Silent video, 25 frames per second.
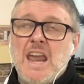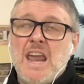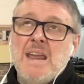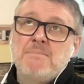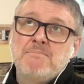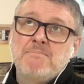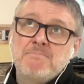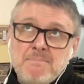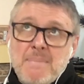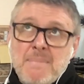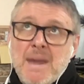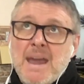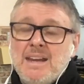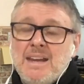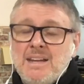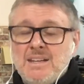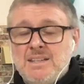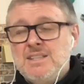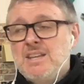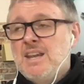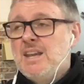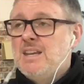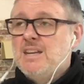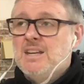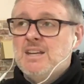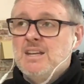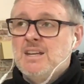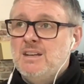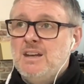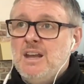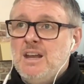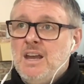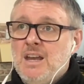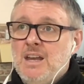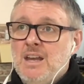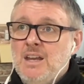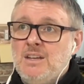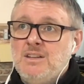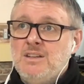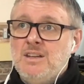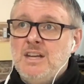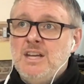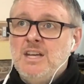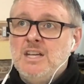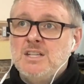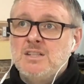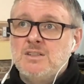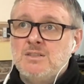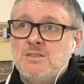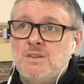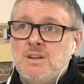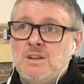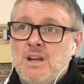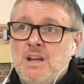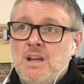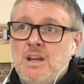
it may take years